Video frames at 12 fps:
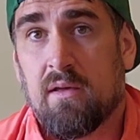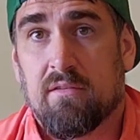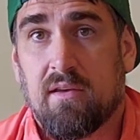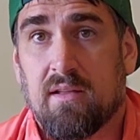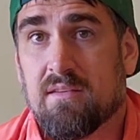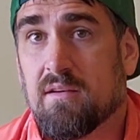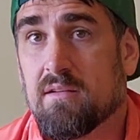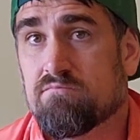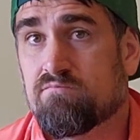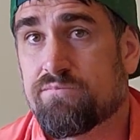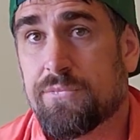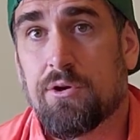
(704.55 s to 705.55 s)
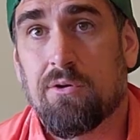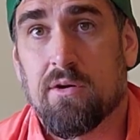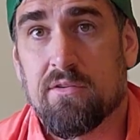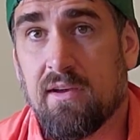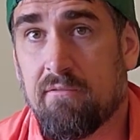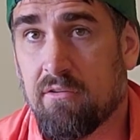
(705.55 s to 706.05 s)
say it's a
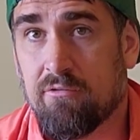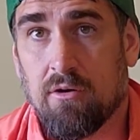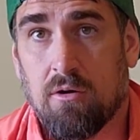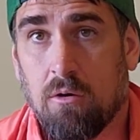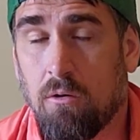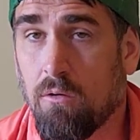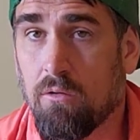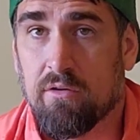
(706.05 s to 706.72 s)
270-foot hole,